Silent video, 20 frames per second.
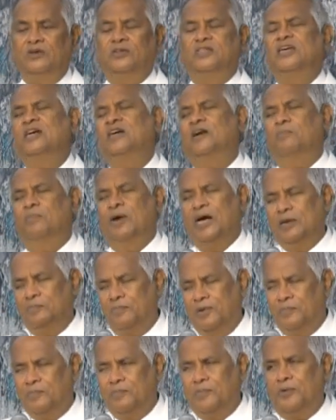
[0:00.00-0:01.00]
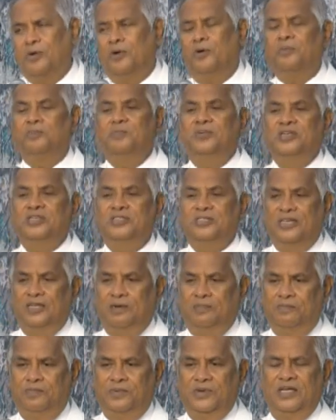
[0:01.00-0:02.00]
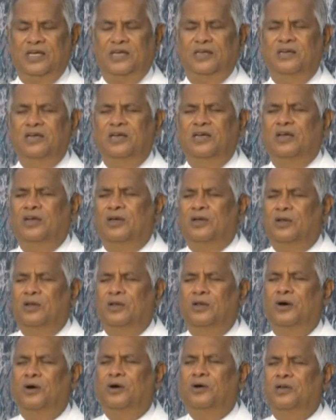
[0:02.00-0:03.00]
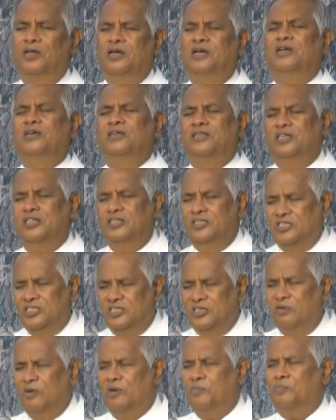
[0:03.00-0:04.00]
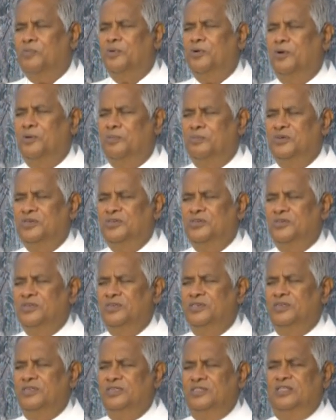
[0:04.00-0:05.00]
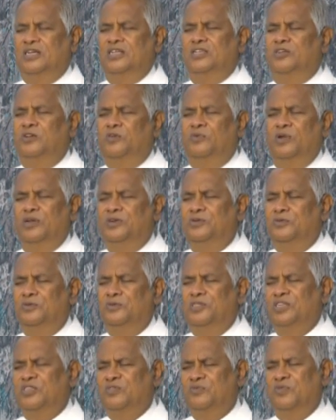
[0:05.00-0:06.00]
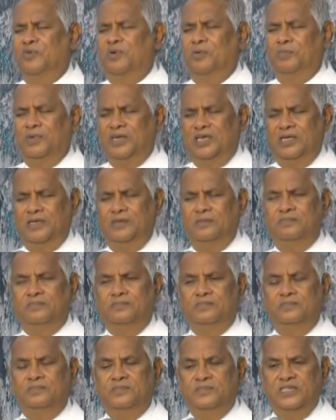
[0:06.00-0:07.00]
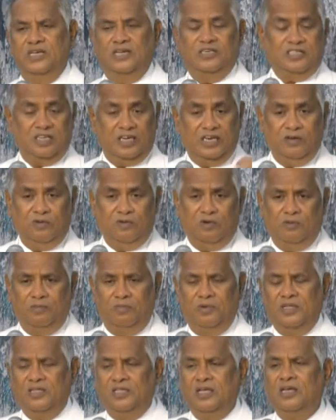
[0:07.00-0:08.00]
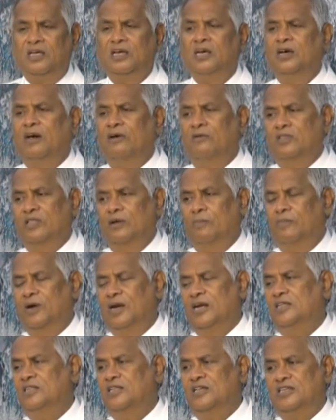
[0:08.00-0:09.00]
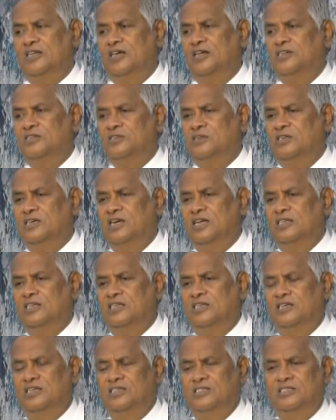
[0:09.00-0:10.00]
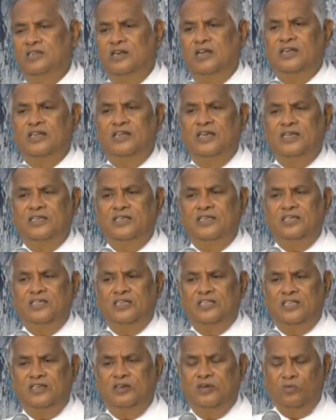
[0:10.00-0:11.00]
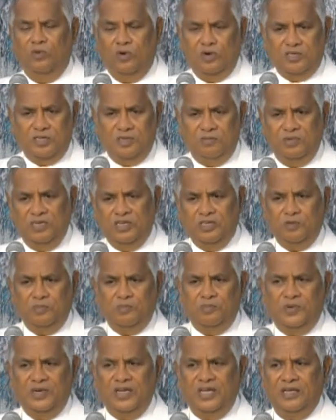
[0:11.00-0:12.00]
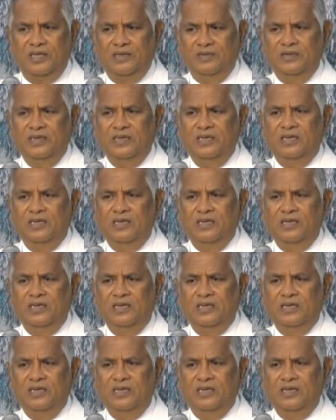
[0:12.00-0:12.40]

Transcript: You take a Bible promise and pray. Lord, it is your promise that you will do this for me. Yesterday, one brother, the money that he has to get, he is not getting it. He wanted me to pray.